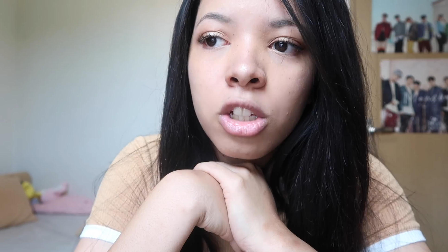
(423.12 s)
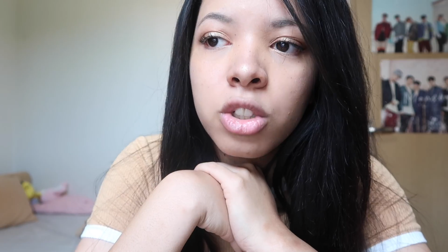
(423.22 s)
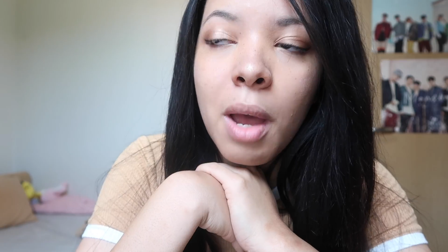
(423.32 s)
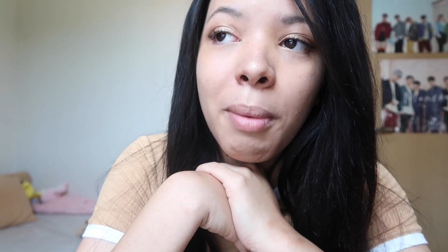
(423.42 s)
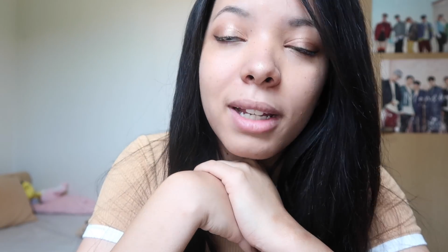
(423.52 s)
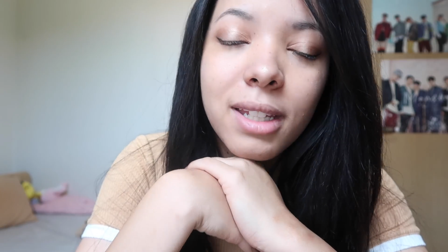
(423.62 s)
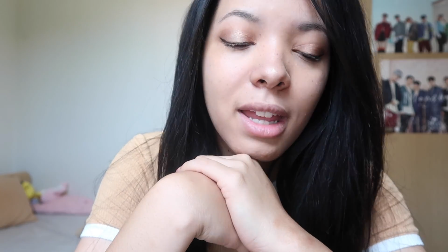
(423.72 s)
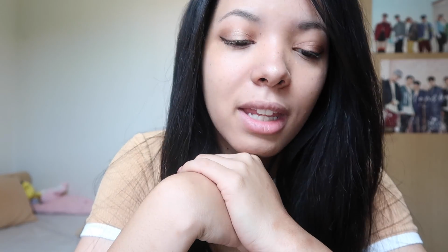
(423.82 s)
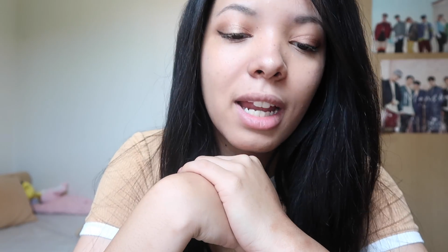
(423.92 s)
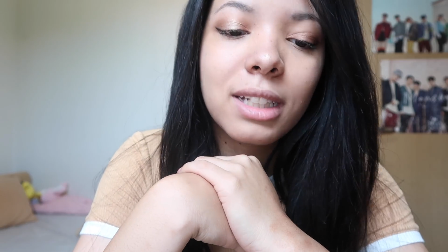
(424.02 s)
So I bought
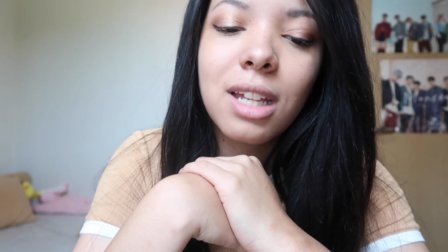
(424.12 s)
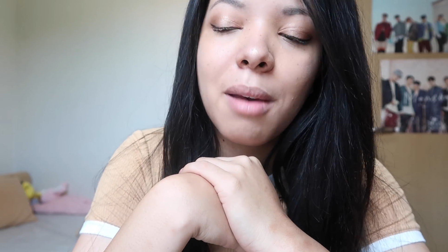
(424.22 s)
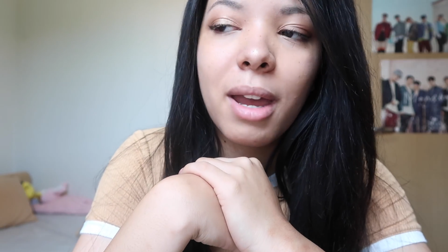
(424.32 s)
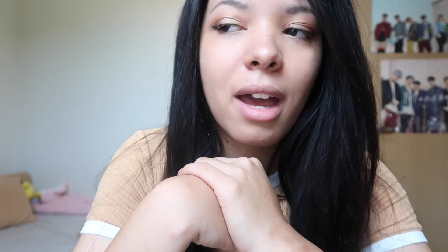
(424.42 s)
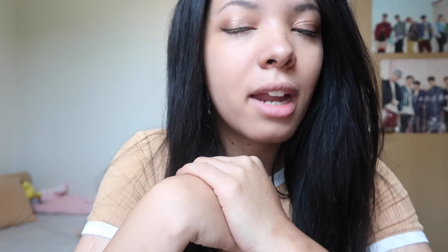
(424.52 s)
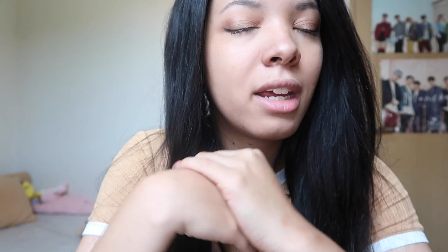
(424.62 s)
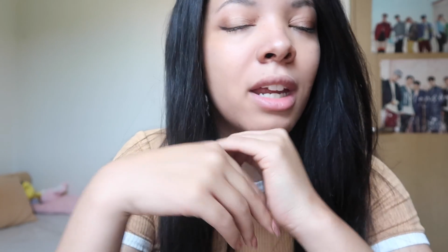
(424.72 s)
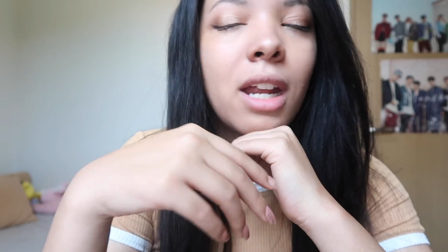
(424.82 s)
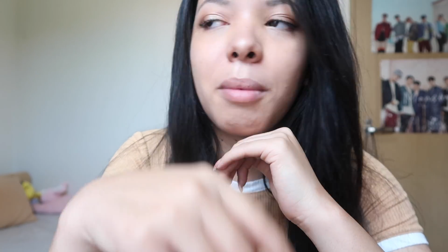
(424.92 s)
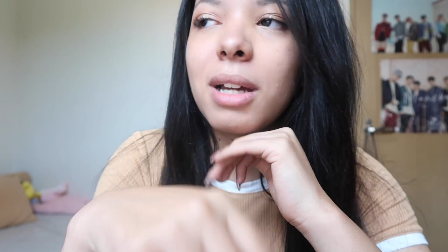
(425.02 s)
10 the next time I got
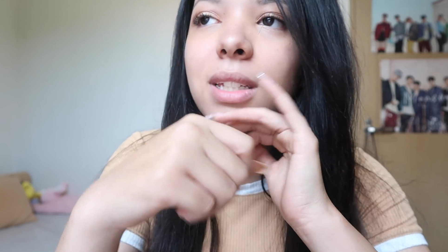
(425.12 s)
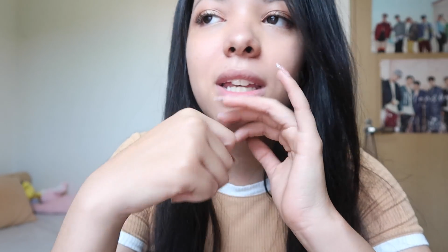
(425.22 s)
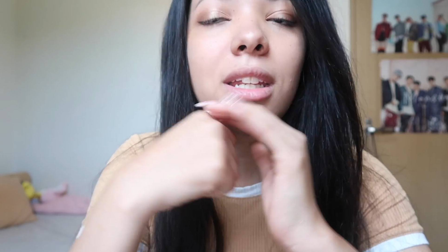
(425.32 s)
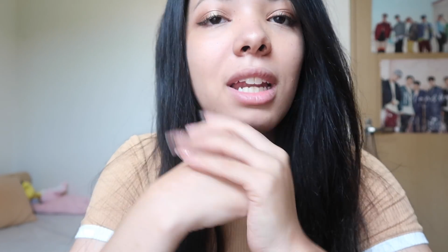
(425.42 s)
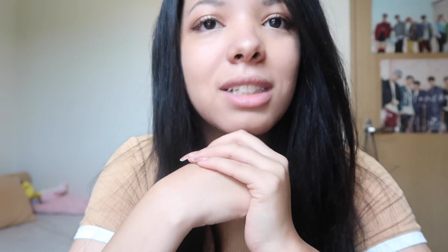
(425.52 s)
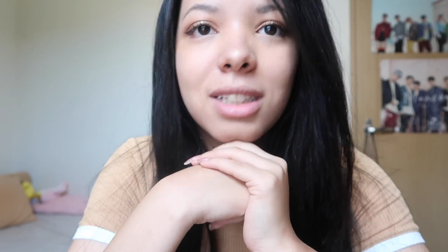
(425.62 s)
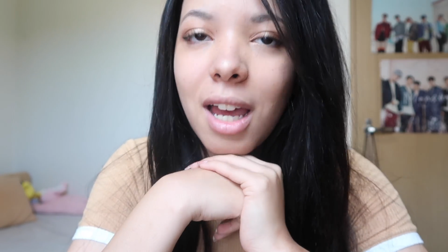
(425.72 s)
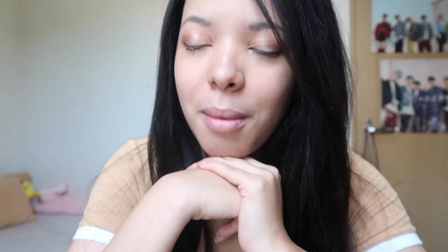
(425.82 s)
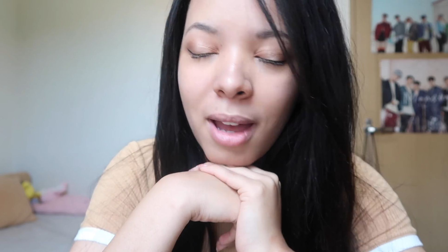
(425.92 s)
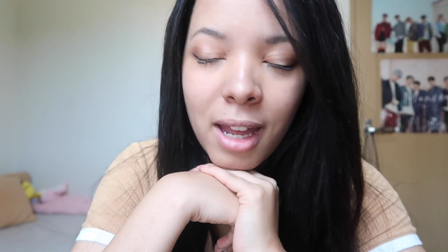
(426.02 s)
in. I bought 10 the next
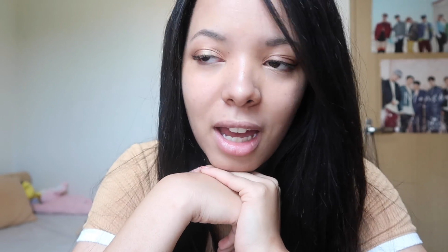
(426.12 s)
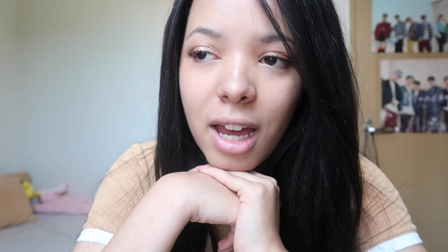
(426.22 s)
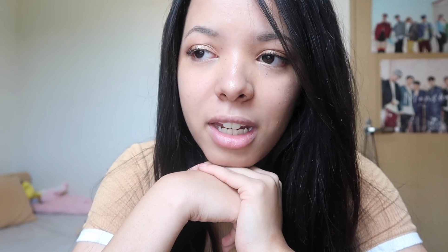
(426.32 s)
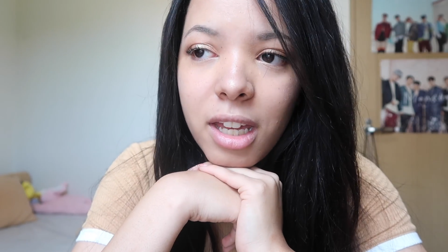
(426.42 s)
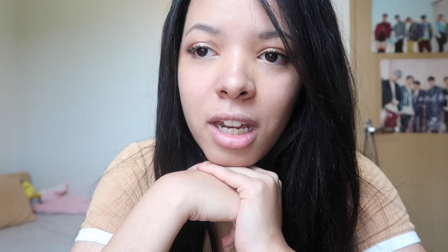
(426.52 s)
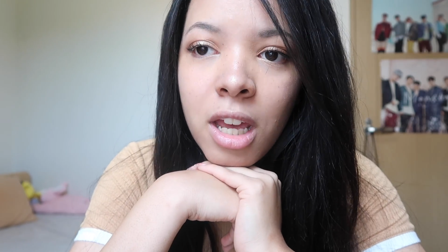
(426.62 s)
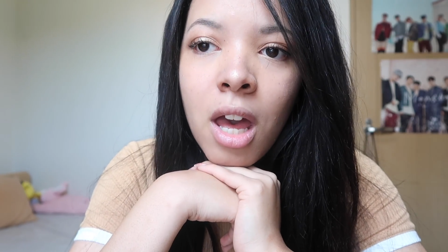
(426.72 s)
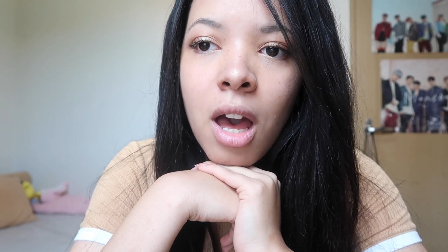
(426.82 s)
time I got in.